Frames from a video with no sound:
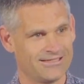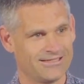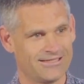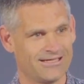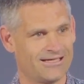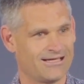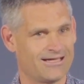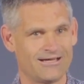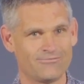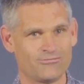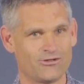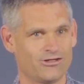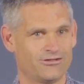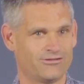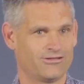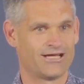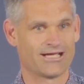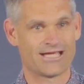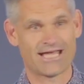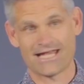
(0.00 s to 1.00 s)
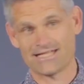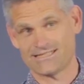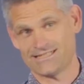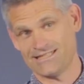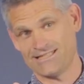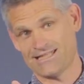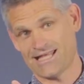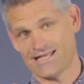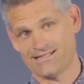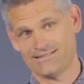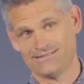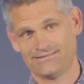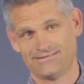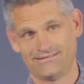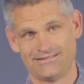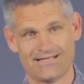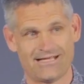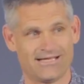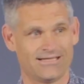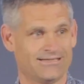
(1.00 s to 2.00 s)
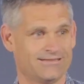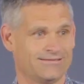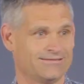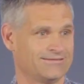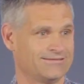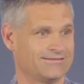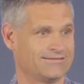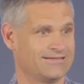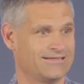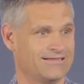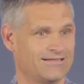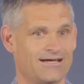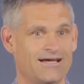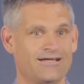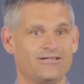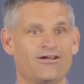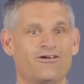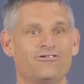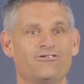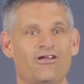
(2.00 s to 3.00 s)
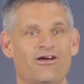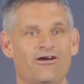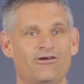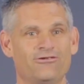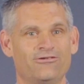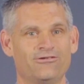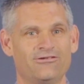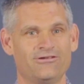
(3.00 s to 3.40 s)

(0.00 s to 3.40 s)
I can't see that. Like, I don't know.